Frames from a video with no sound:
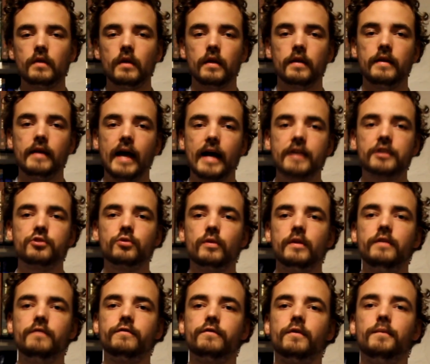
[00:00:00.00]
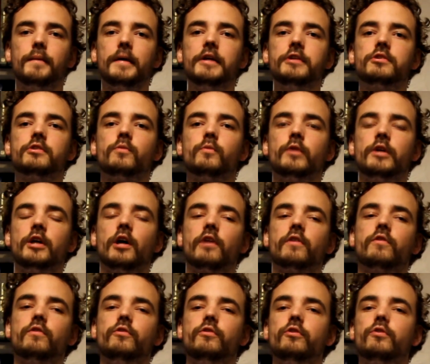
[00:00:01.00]
The actual information we
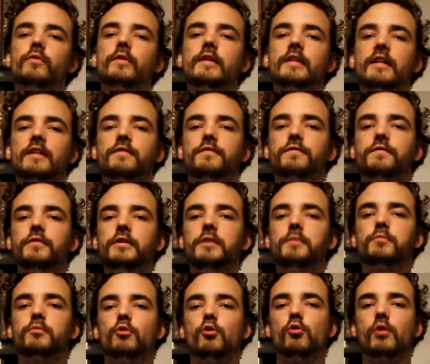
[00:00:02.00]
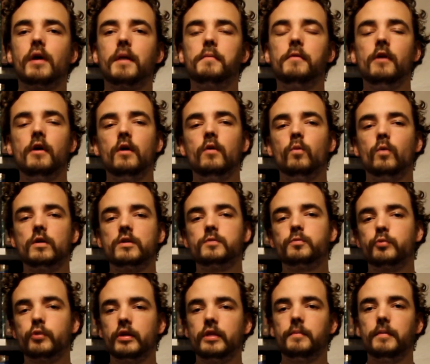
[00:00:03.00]
got during that free program was
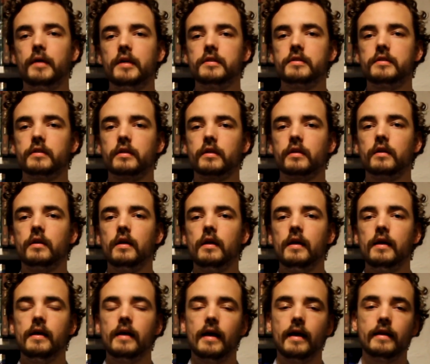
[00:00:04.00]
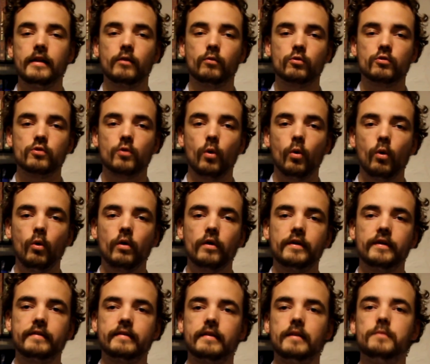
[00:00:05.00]
pretty basic, and it was all an
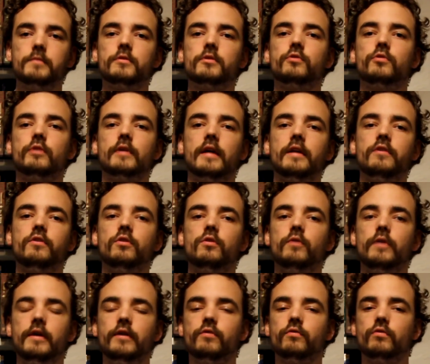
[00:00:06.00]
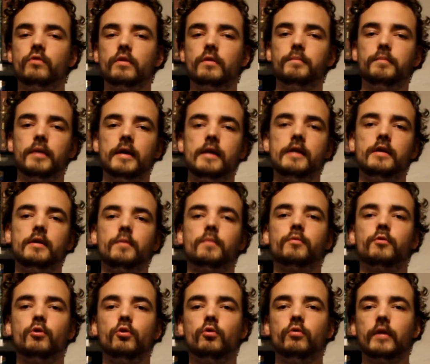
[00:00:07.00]
attempt to get you into the paying
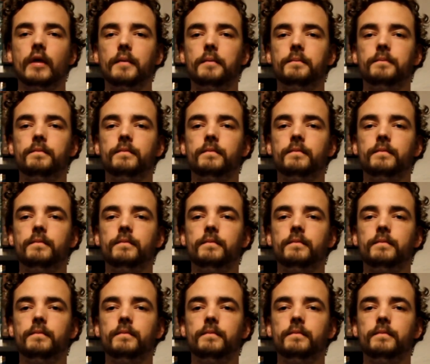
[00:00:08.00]
program.